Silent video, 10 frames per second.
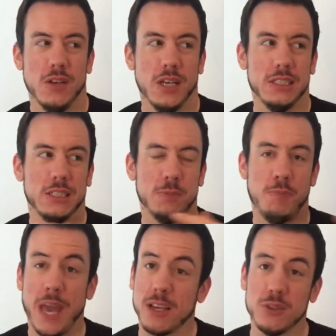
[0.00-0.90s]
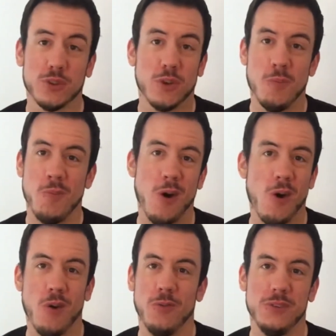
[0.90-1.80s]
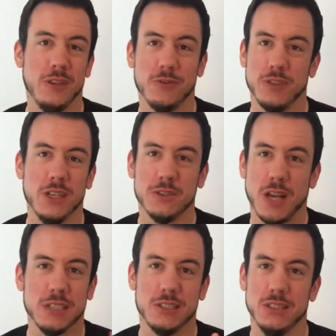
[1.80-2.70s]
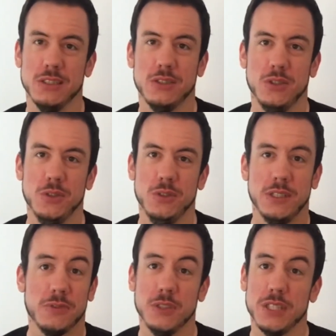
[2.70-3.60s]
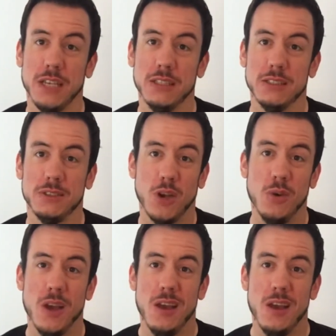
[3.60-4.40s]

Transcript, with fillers: a spectrum of different attraction to different genders. So